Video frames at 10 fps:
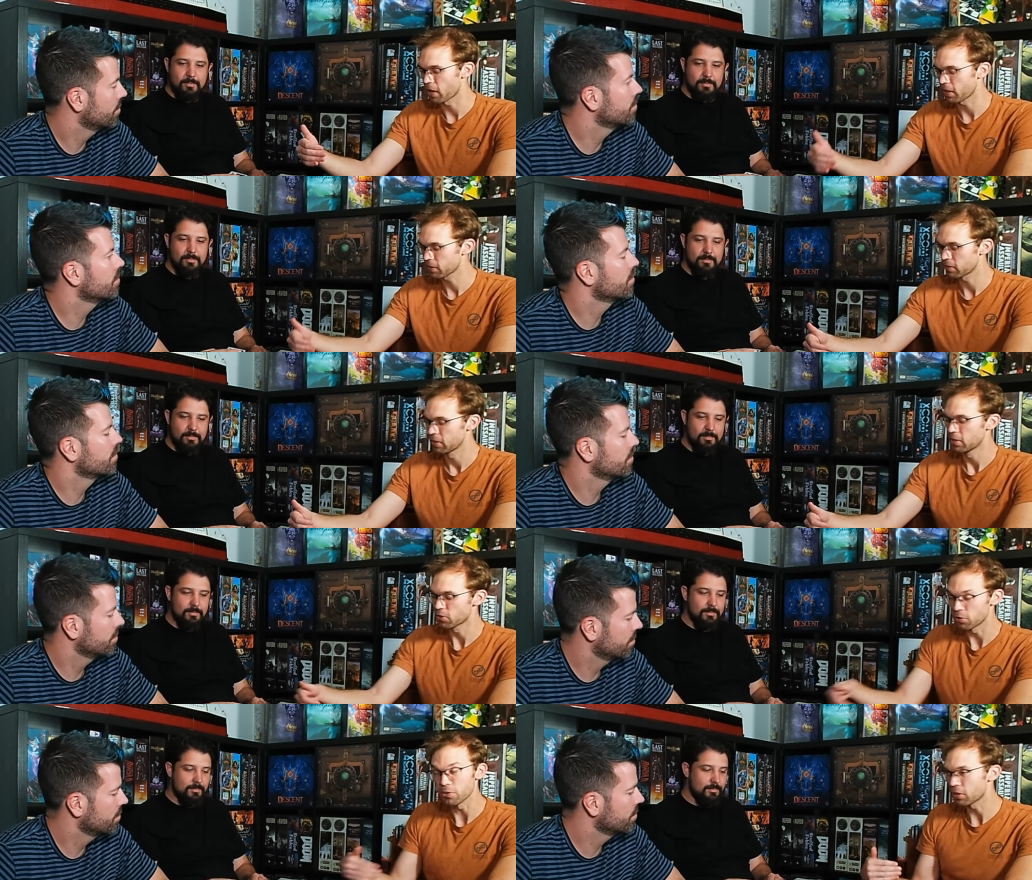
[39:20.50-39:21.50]
Speaker 1: act.
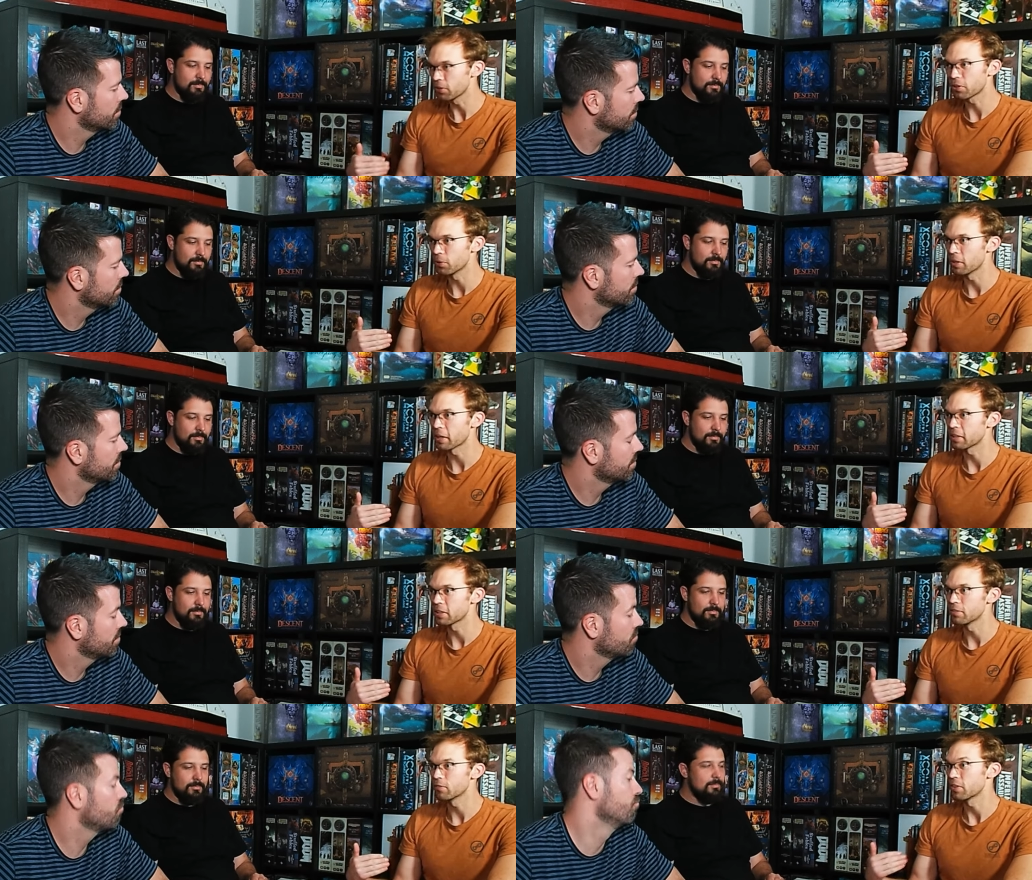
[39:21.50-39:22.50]
So you could go
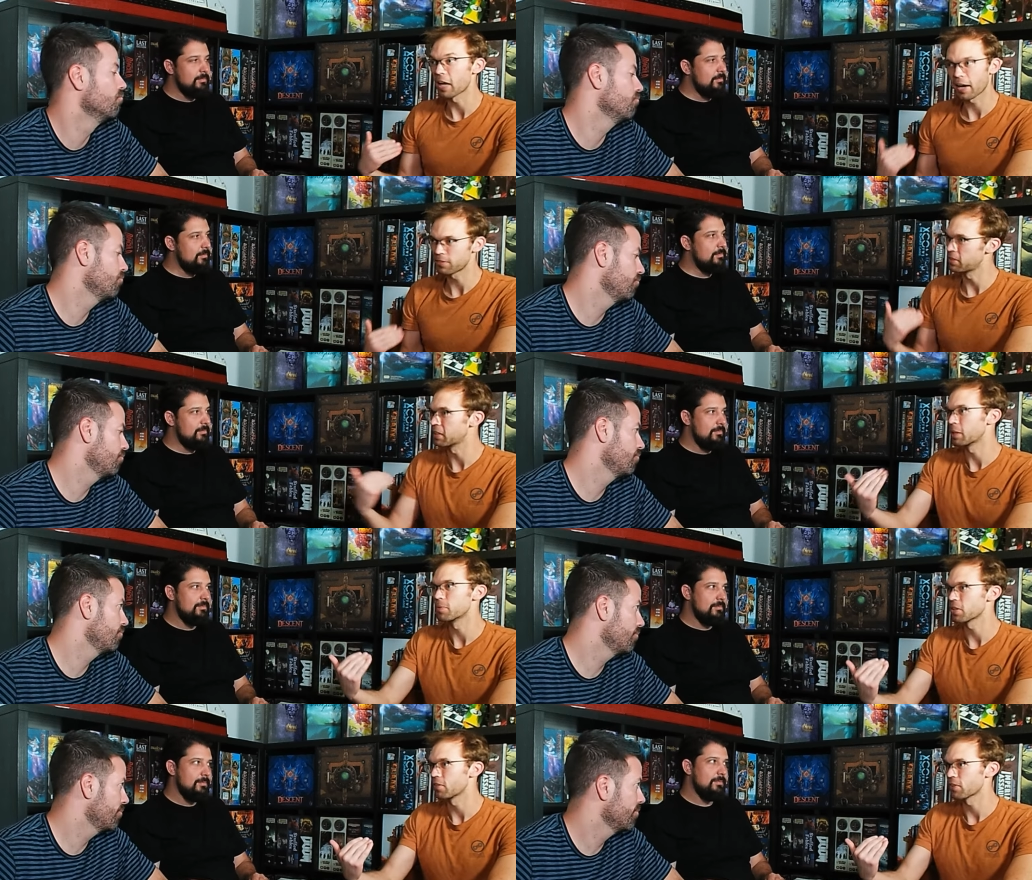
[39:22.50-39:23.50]
negative. Mm. They have to dig
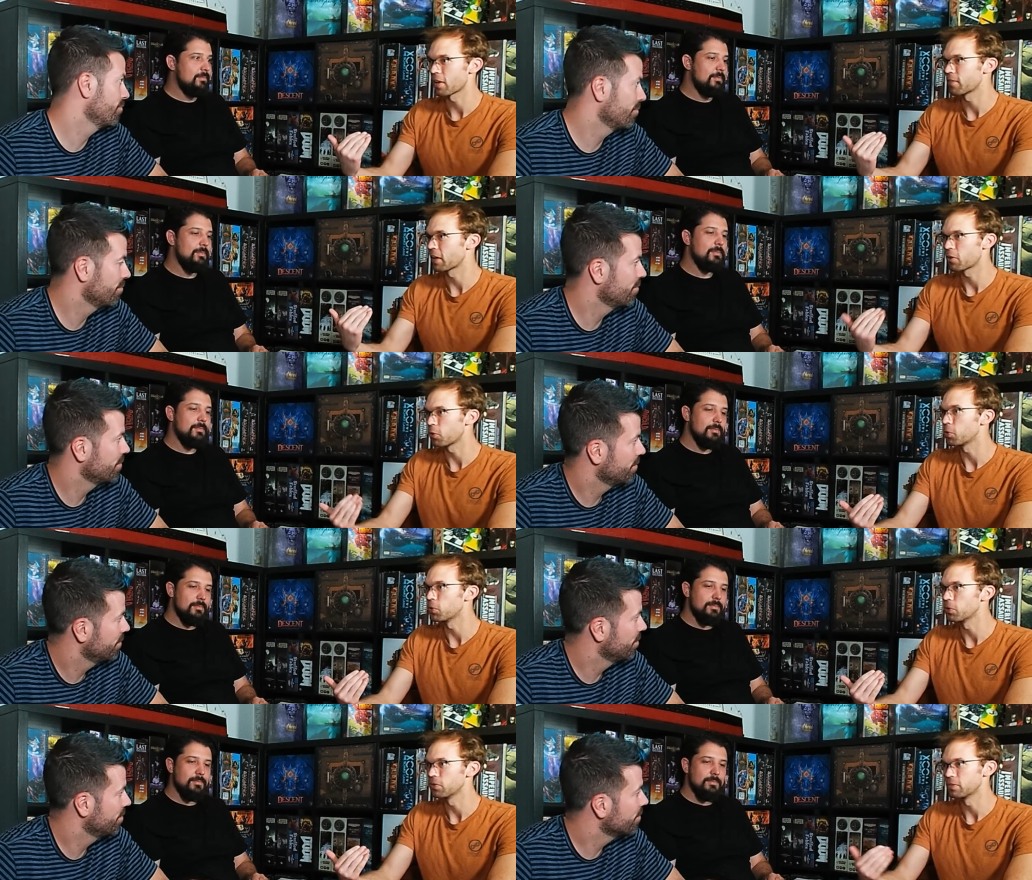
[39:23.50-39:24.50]
themselves out of that
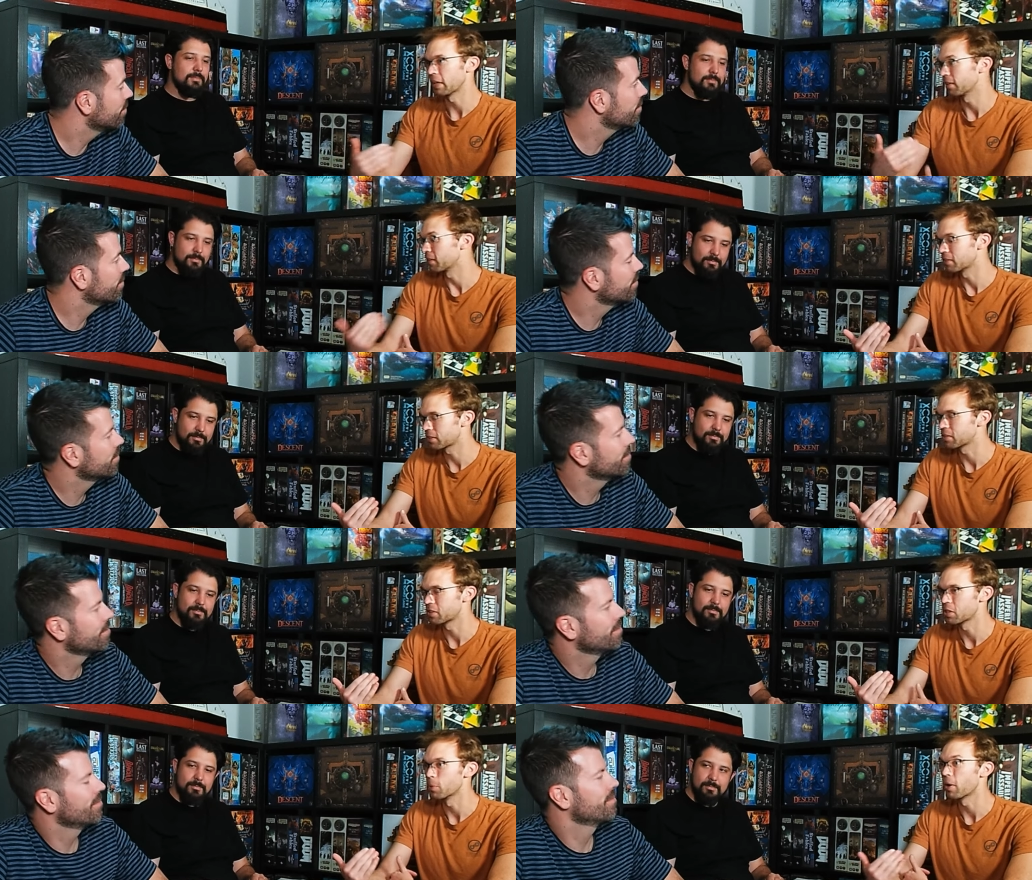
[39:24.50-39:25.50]
hole, at
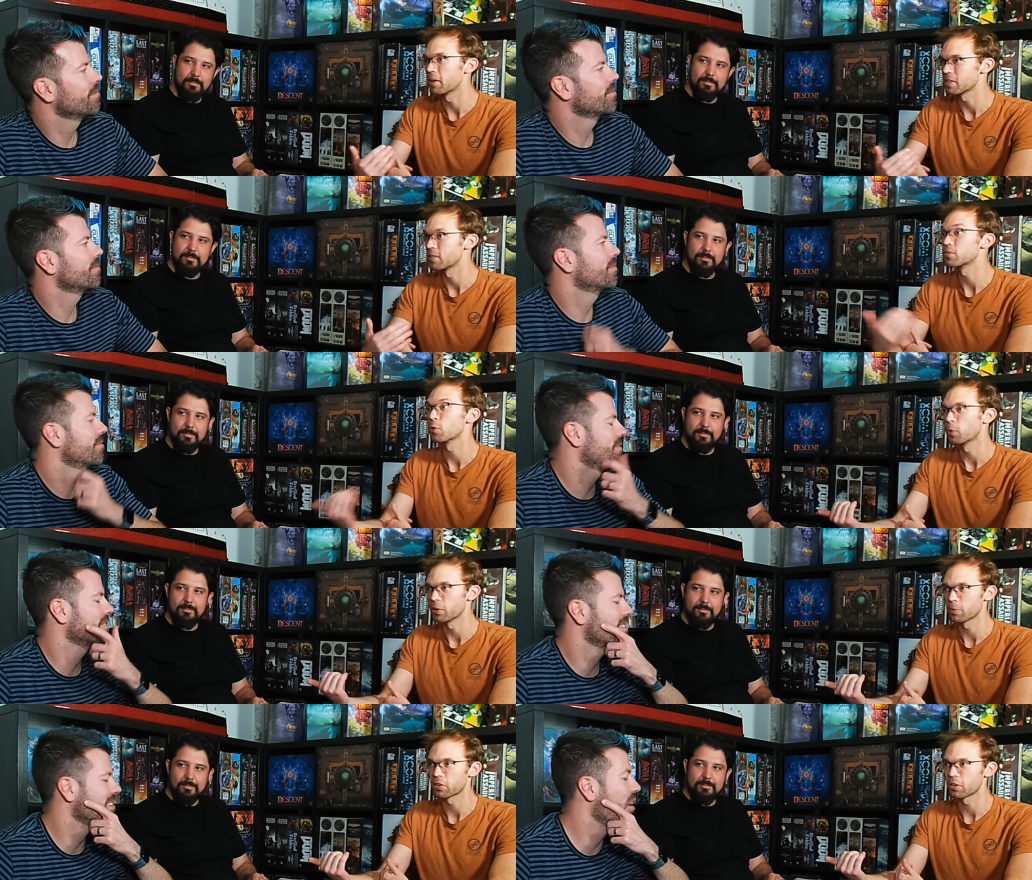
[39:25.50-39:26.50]
least to the positive, to
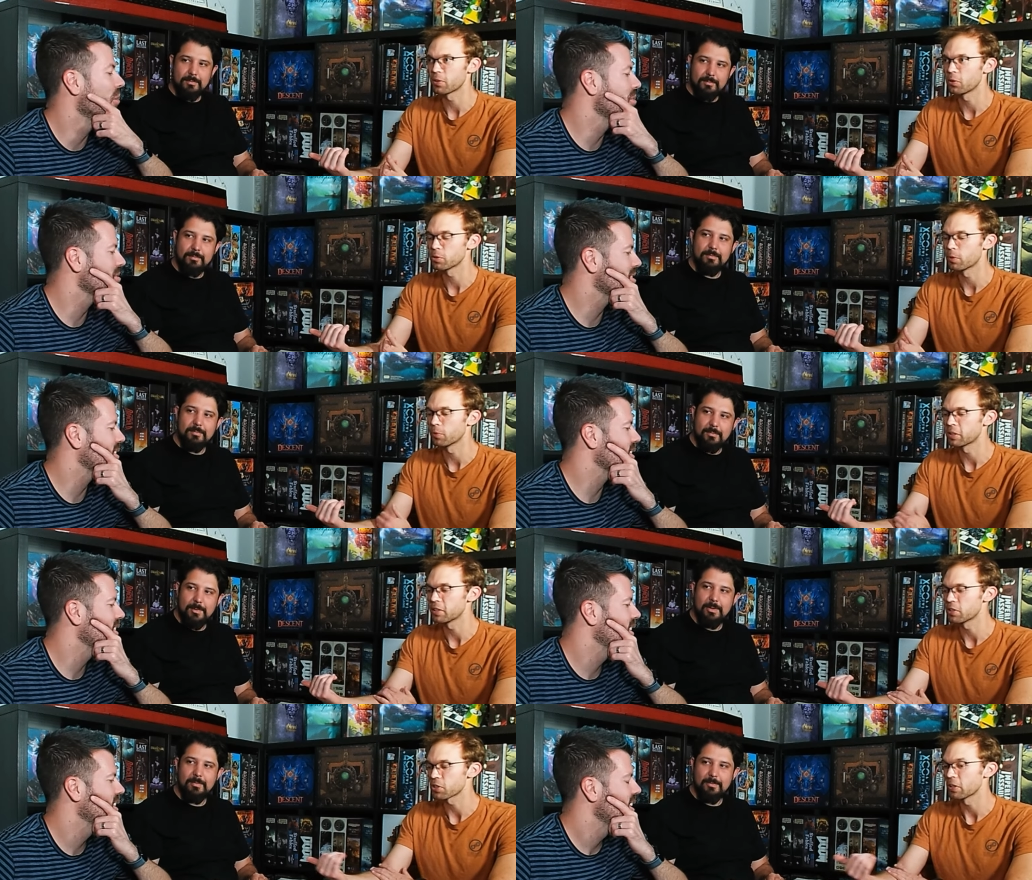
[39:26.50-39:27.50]
win with
Speaker 2: their oh, ultimate win
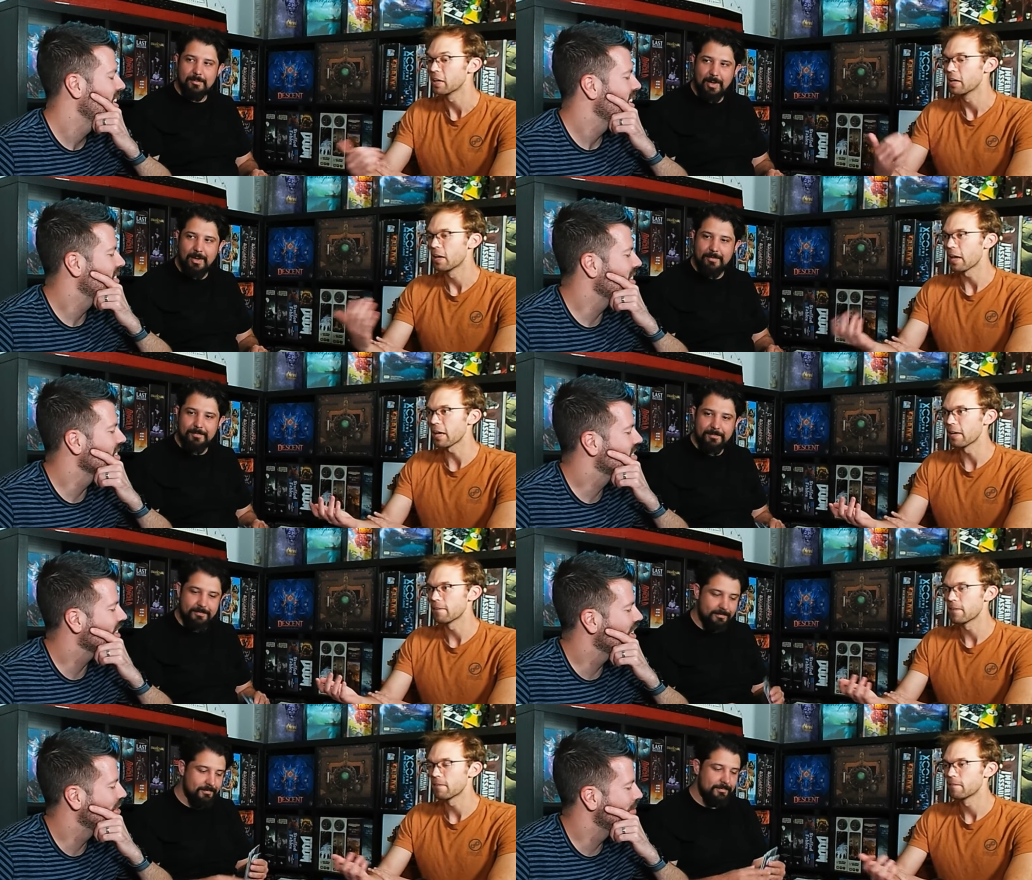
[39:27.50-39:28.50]
condition. Right. Does
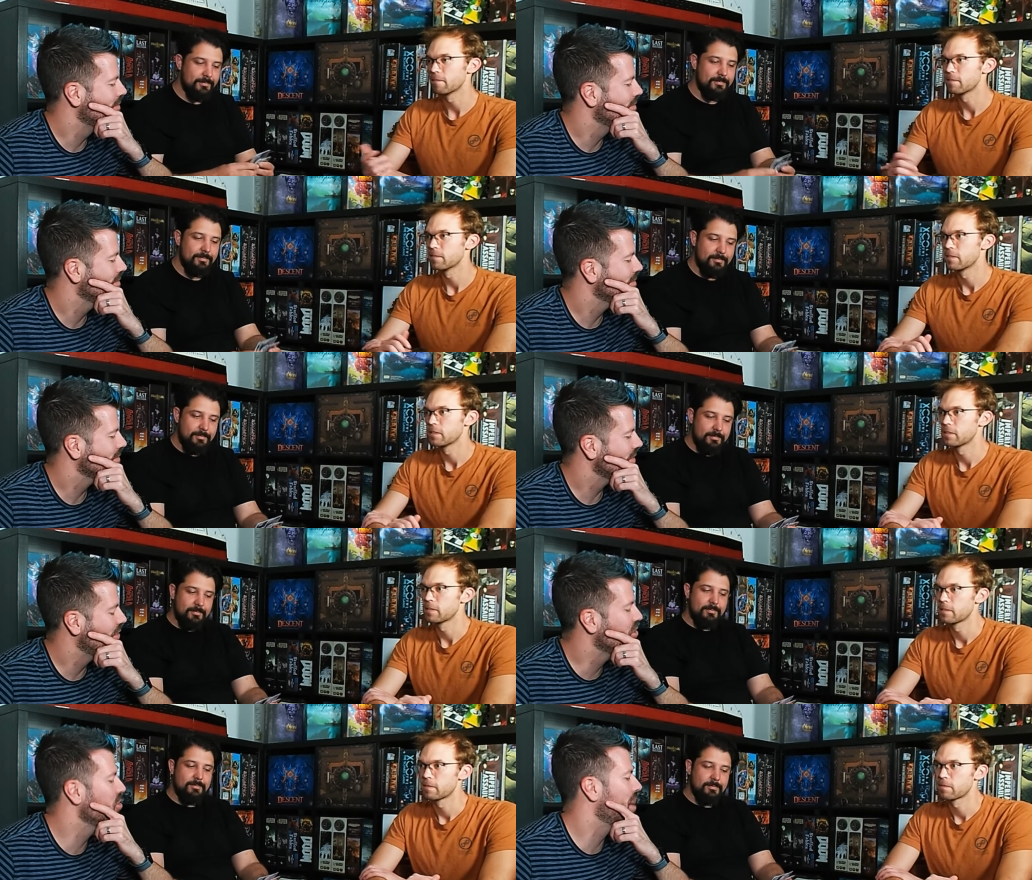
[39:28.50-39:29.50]
um.
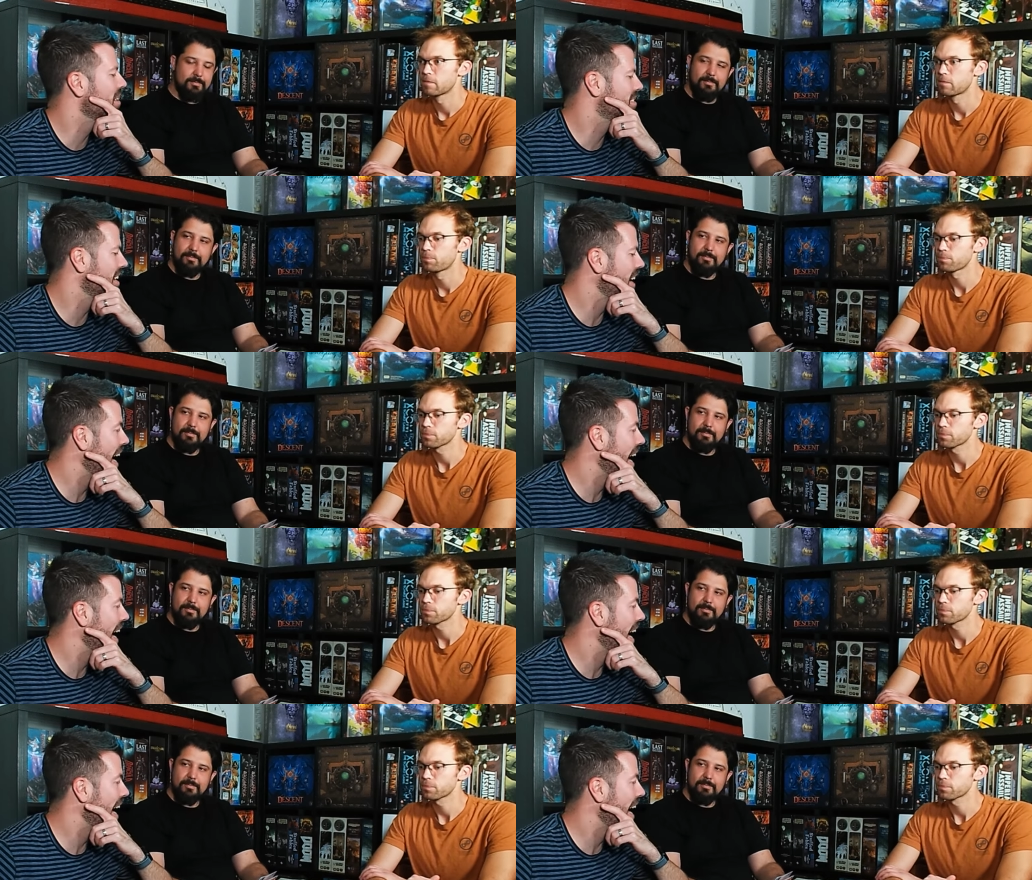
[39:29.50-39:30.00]
If you do end, say,